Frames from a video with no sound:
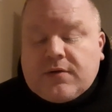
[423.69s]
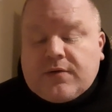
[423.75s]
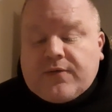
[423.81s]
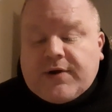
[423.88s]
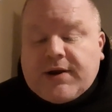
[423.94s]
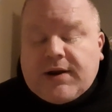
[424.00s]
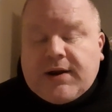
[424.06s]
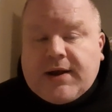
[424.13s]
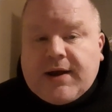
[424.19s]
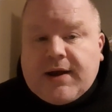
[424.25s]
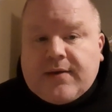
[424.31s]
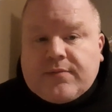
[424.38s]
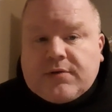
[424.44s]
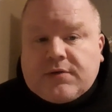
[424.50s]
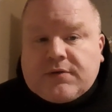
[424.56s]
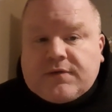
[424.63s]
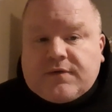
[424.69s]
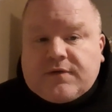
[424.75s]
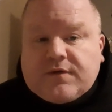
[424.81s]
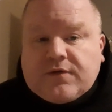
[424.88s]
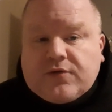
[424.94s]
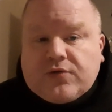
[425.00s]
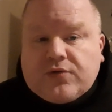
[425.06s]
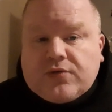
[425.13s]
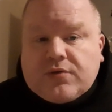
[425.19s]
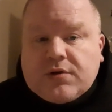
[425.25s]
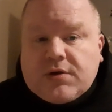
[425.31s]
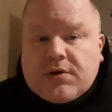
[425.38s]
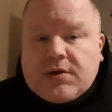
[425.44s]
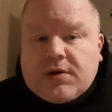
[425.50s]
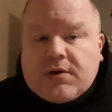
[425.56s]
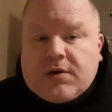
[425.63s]
readily able to
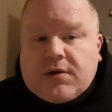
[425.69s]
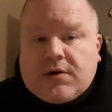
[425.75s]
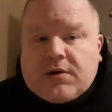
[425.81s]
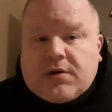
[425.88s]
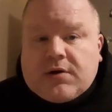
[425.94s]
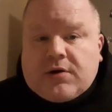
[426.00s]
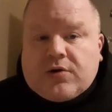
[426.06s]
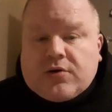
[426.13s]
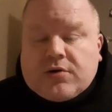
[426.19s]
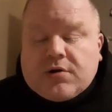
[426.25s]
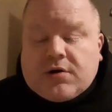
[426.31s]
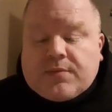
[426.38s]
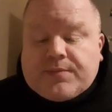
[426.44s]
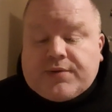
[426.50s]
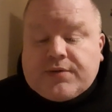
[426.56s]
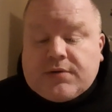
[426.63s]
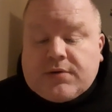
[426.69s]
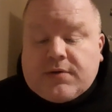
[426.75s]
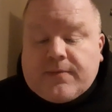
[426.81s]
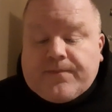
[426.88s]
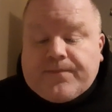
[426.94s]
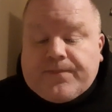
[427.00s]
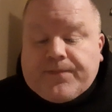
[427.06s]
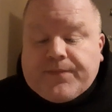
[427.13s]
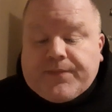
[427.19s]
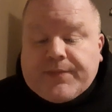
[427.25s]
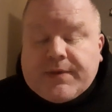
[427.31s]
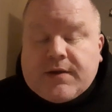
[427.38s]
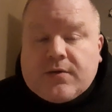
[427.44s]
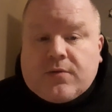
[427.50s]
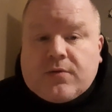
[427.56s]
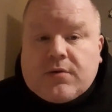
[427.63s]
look up
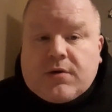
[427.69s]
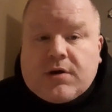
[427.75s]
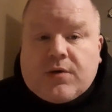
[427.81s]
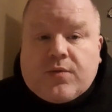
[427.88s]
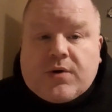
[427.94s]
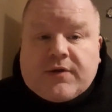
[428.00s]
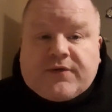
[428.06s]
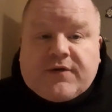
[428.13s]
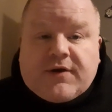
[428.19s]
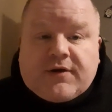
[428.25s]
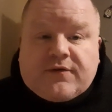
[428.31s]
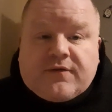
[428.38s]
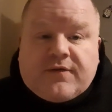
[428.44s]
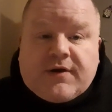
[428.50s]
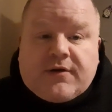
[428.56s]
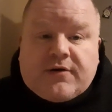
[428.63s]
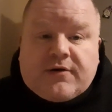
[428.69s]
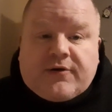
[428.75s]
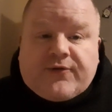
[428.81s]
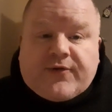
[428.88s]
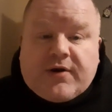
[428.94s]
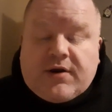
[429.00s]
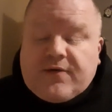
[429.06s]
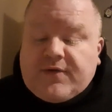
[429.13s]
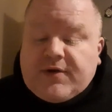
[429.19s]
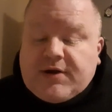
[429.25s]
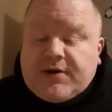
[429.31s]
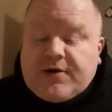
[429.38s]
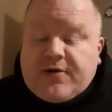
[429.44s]
what sex offenders are living in